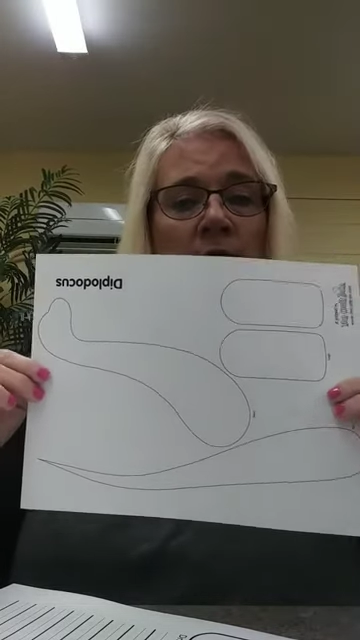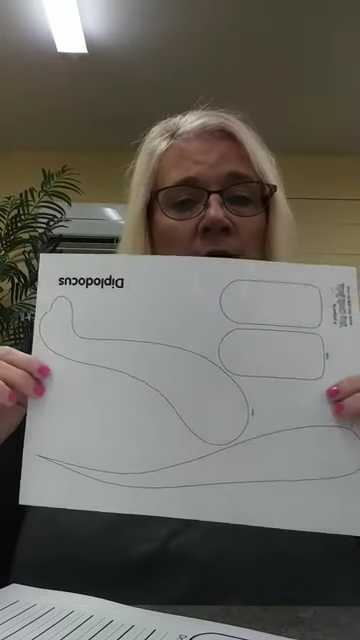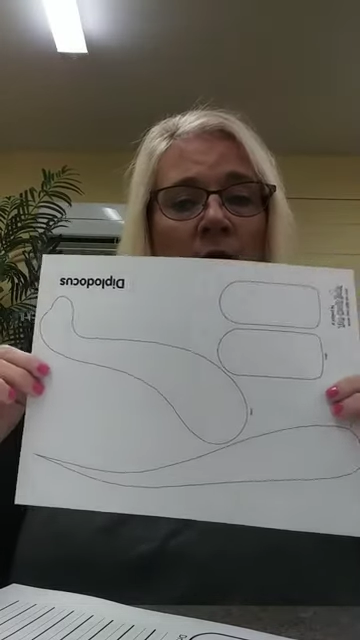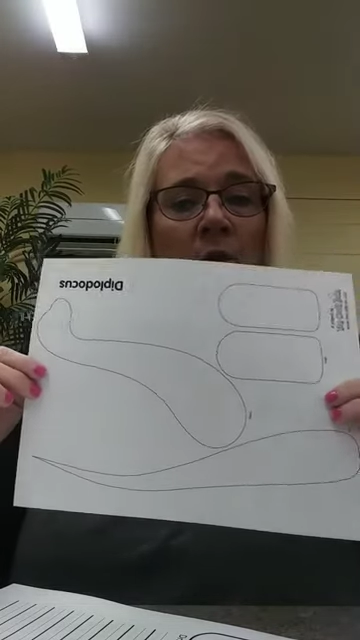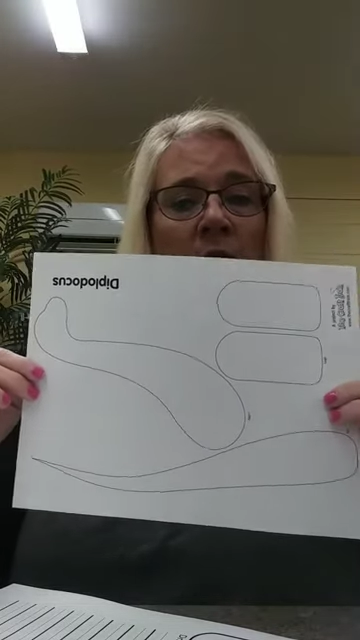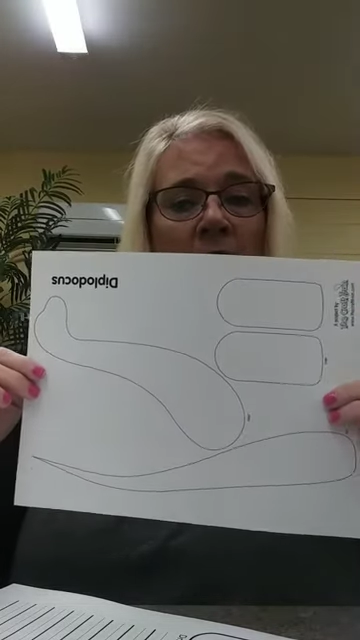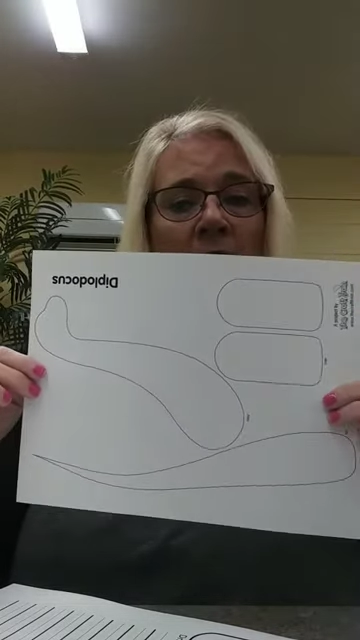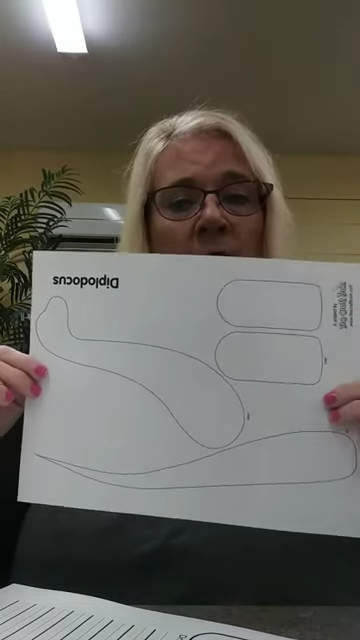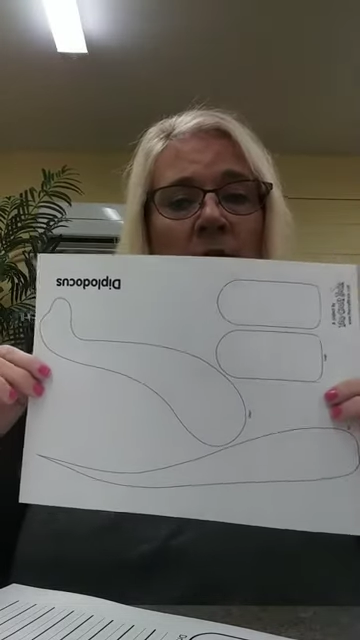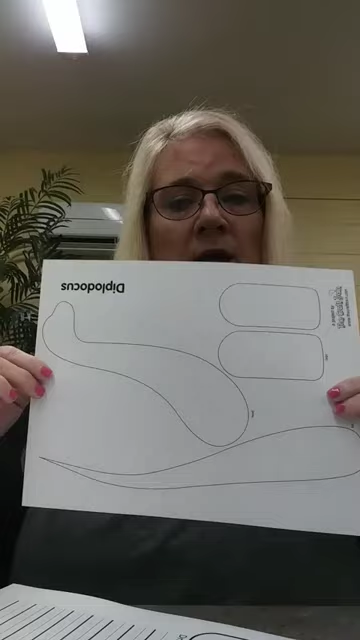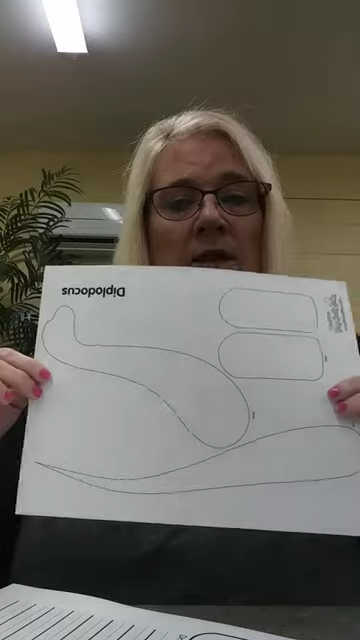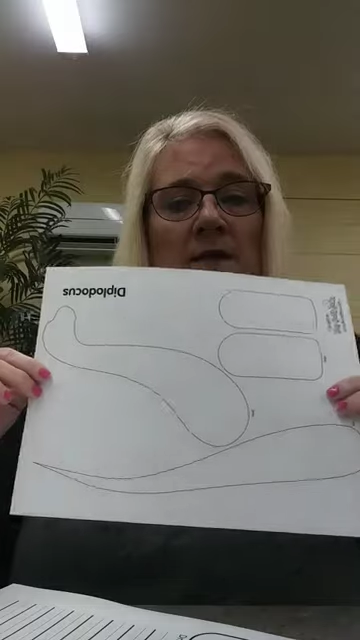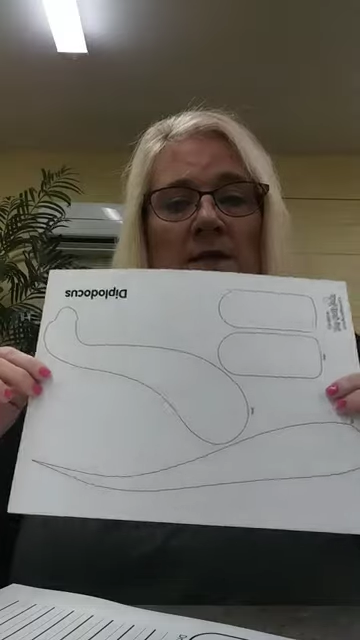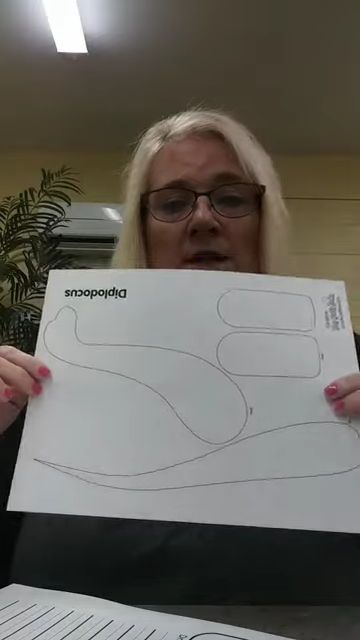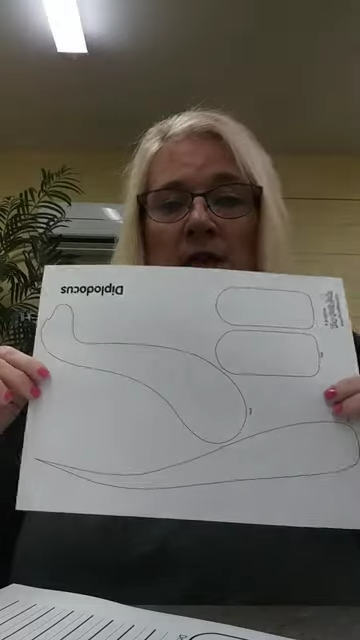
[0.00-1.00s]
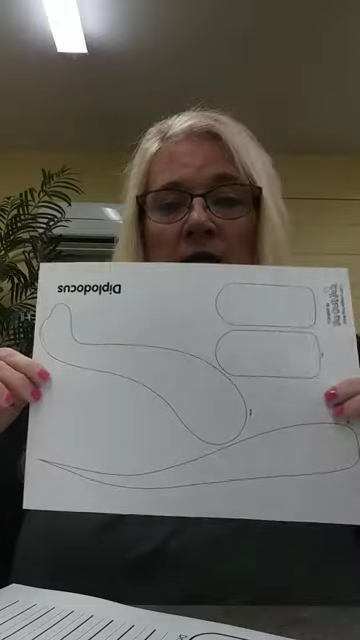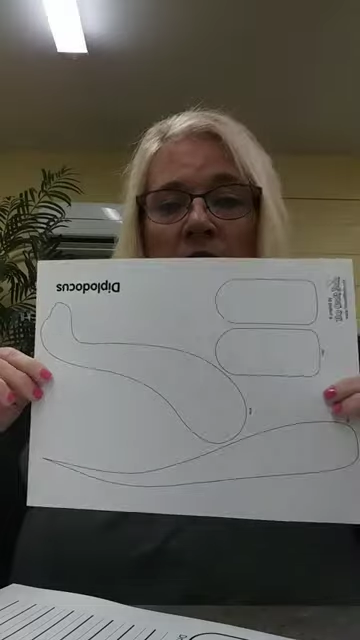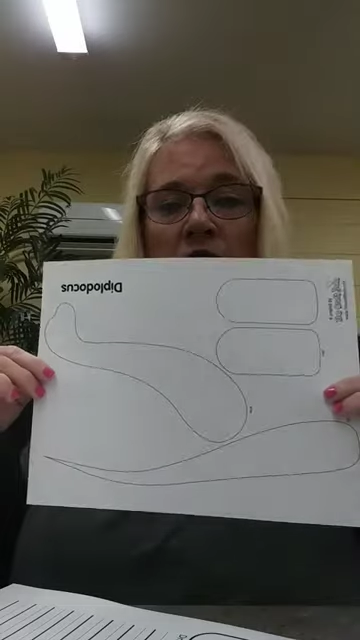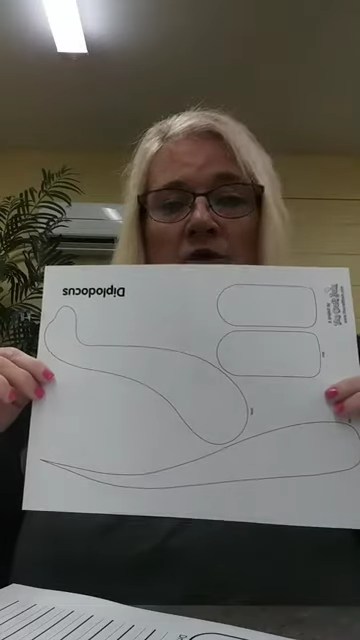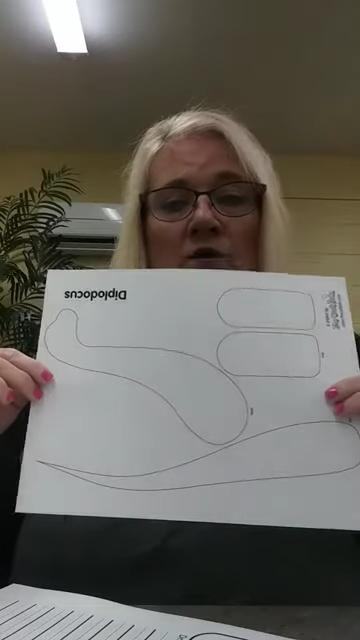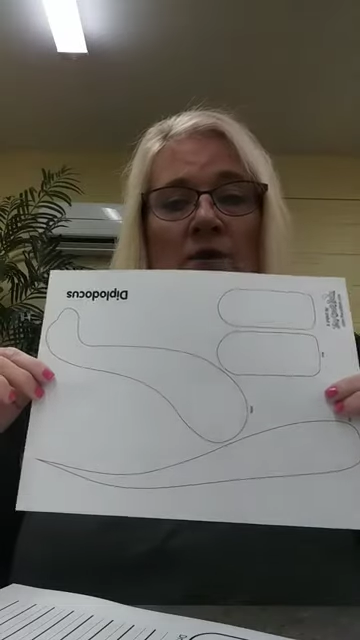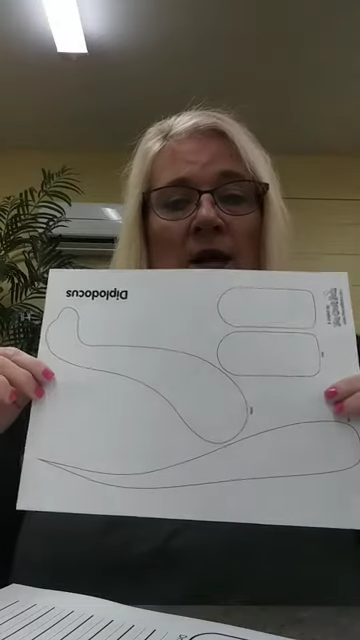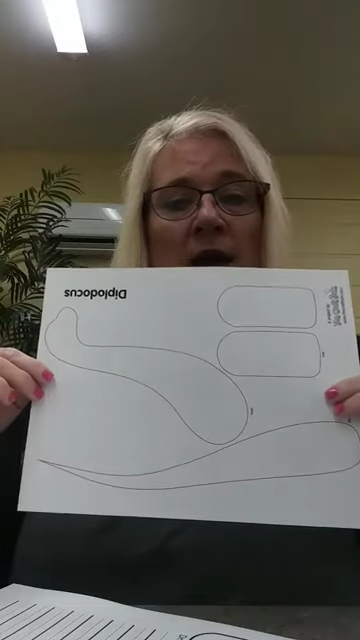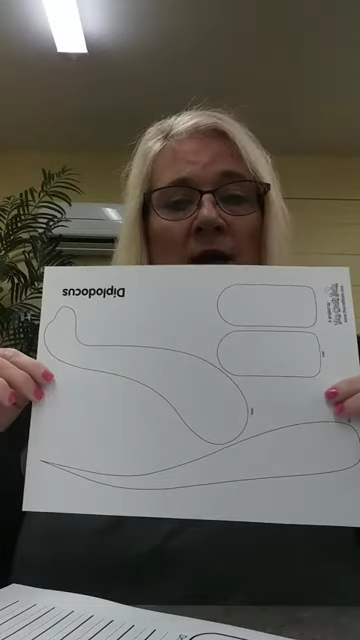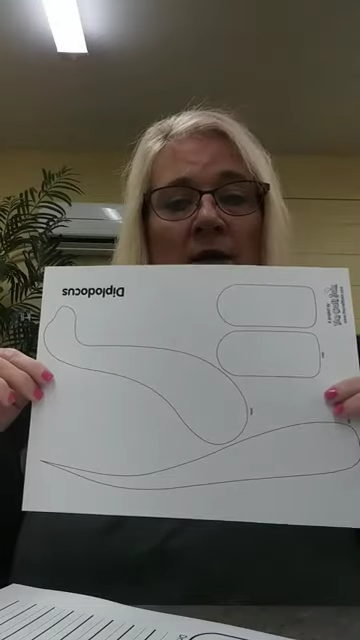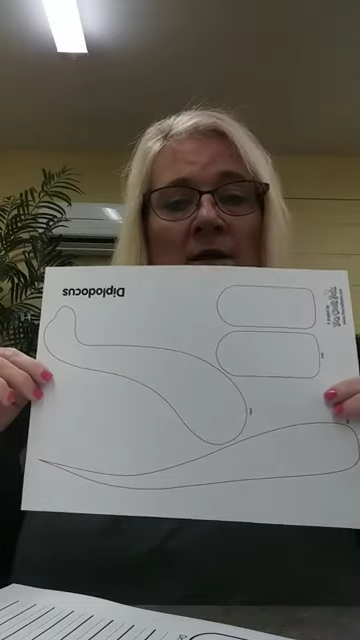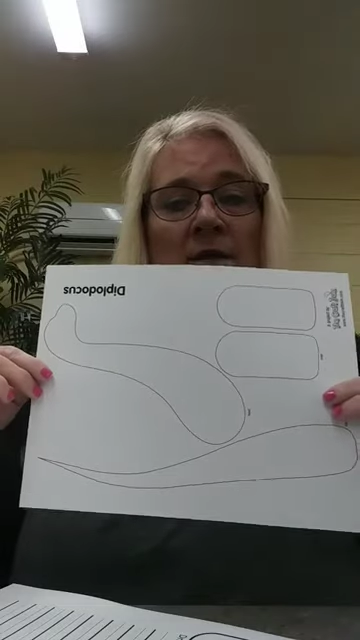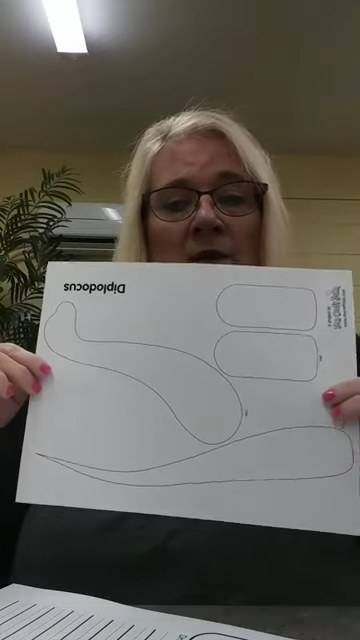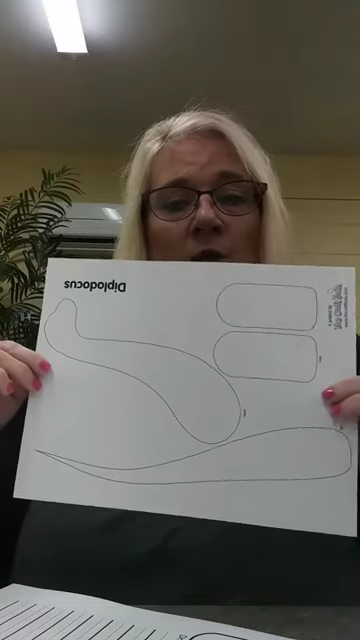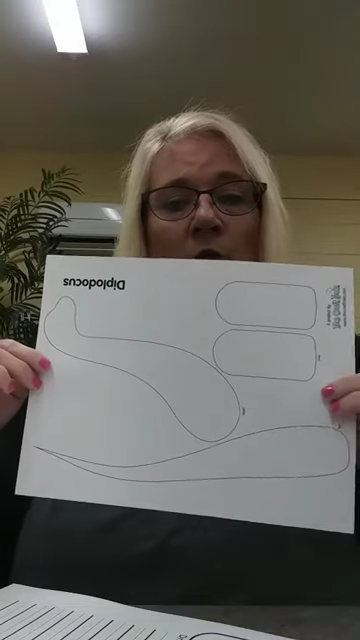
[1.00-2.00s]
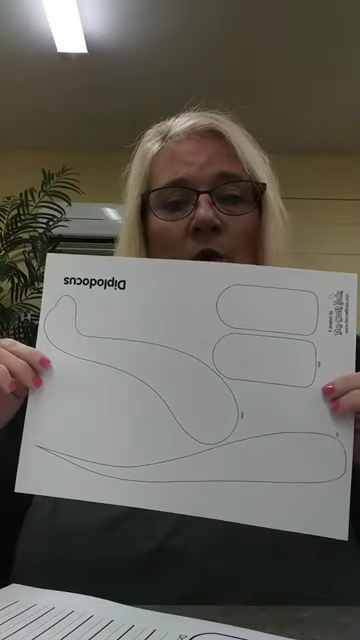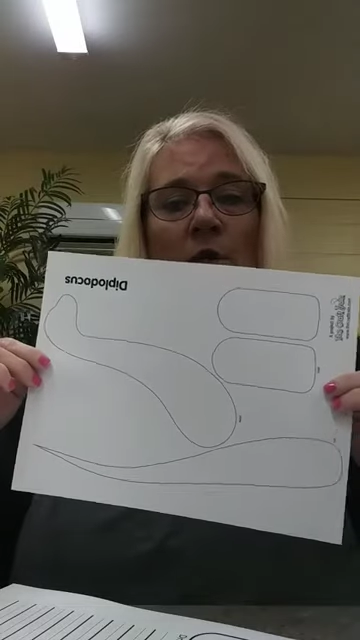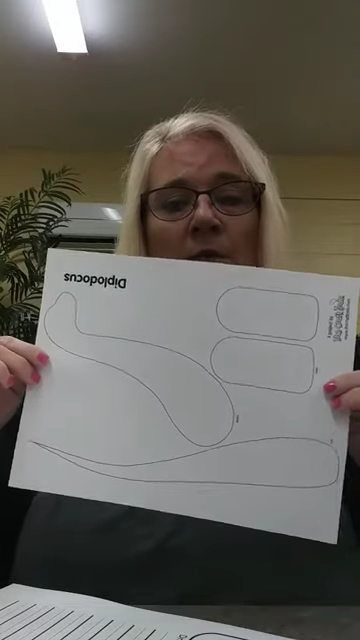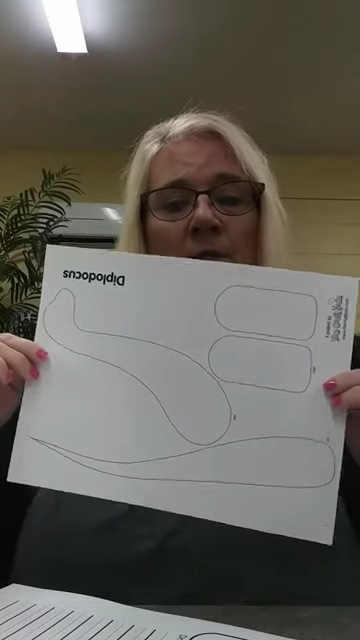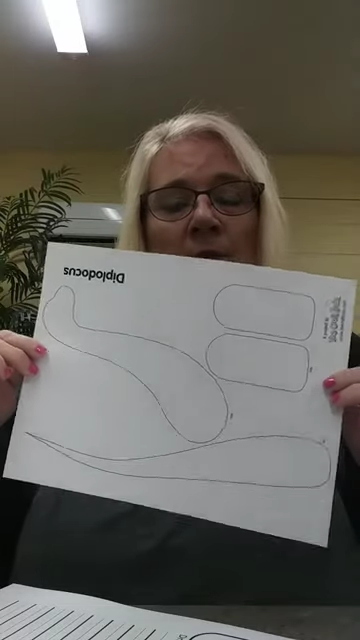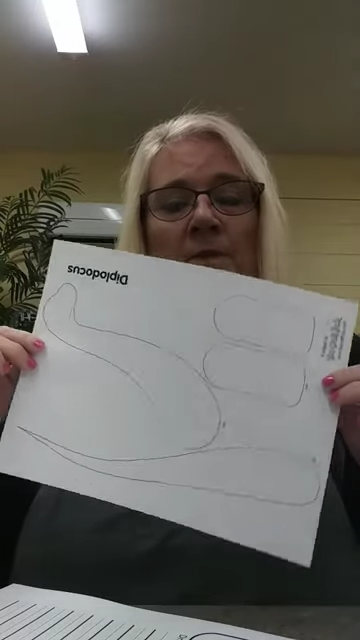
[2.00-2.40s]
okay, because it is your dinosaur.